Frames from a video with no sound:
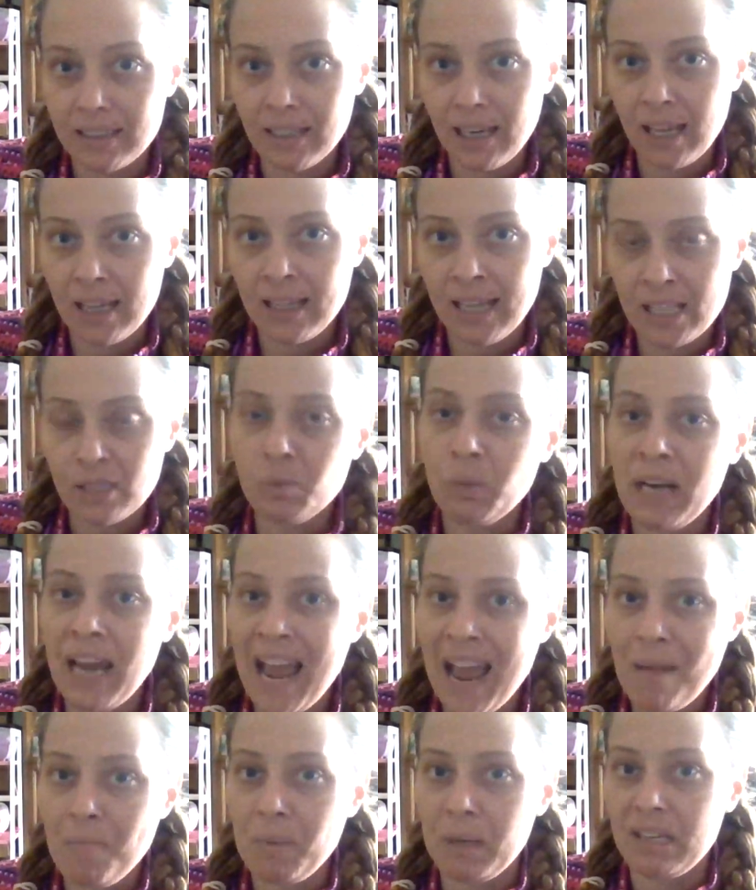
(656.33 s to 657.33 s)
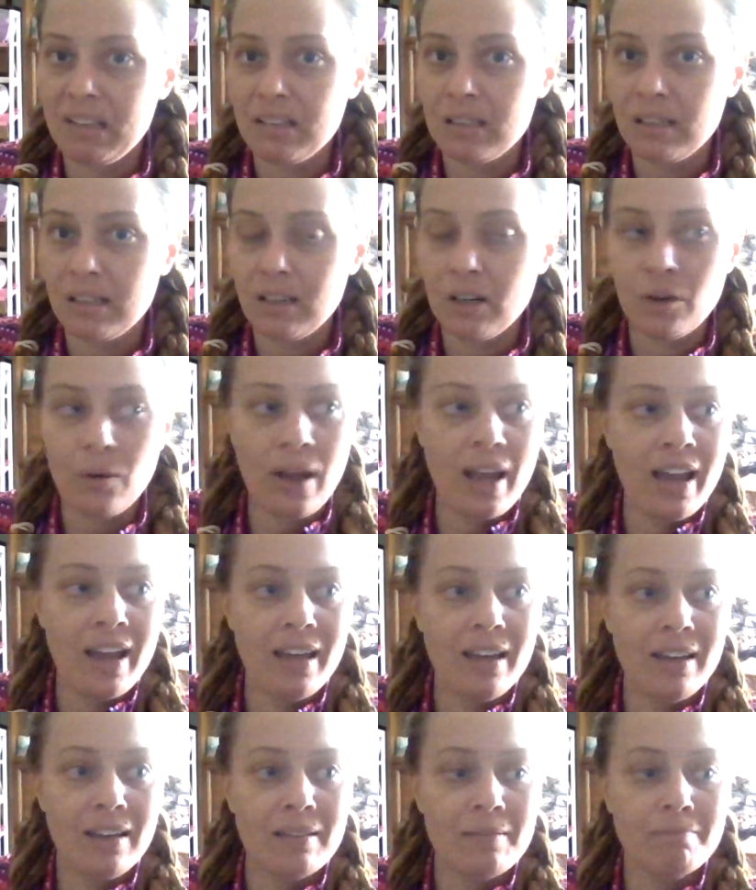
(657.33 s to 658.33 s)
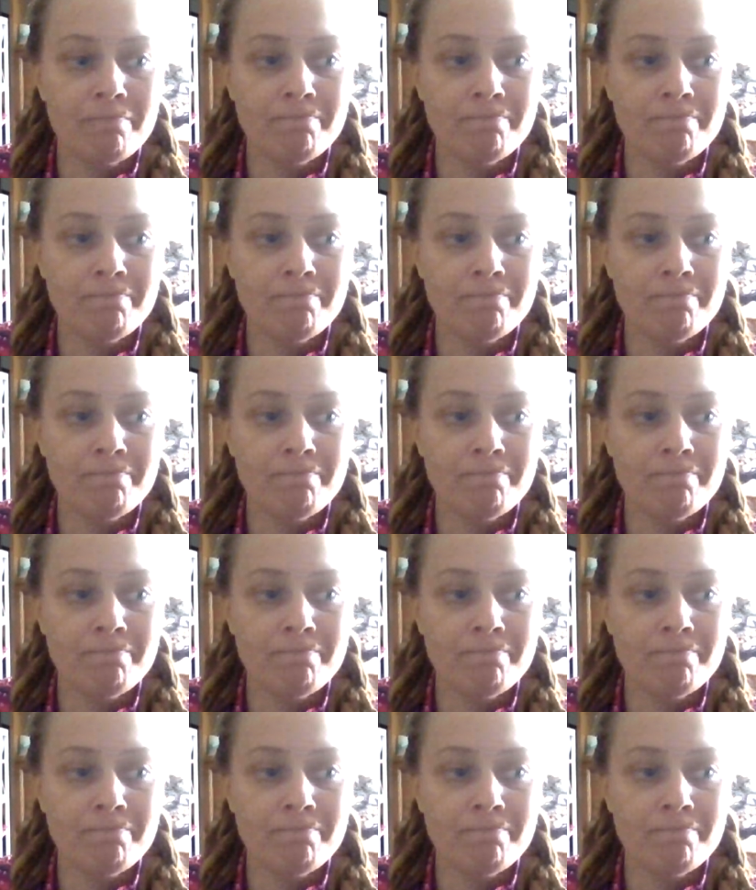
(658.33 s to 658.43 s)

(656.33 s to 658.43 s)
And that's what happened. Okay?